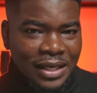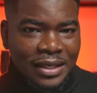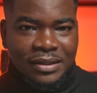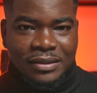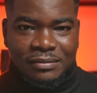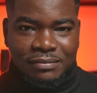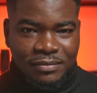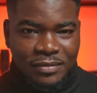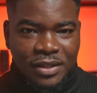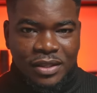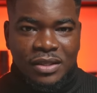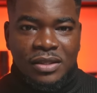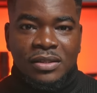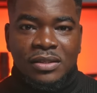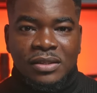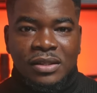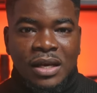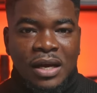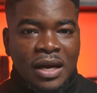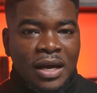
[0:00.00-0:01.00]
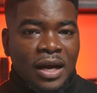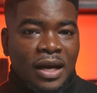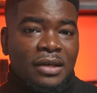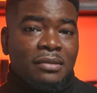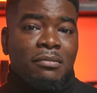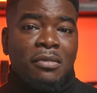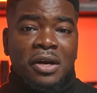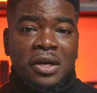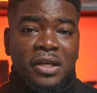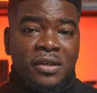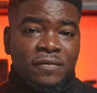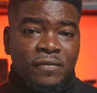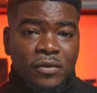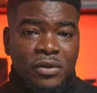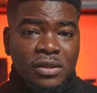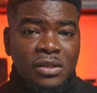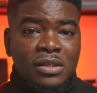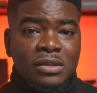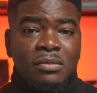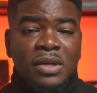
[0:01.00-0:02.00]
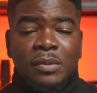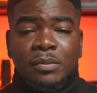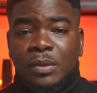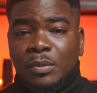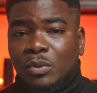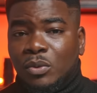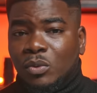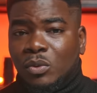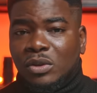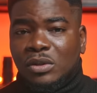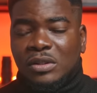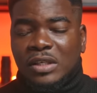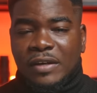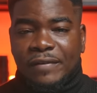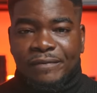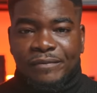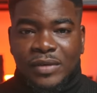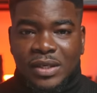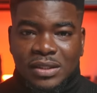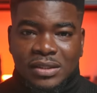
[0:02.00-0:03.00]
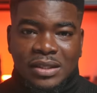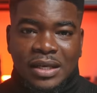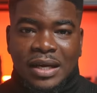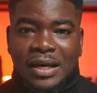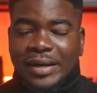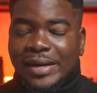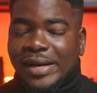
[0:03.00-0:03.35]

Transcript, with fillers: like these and market forces make people want to invest their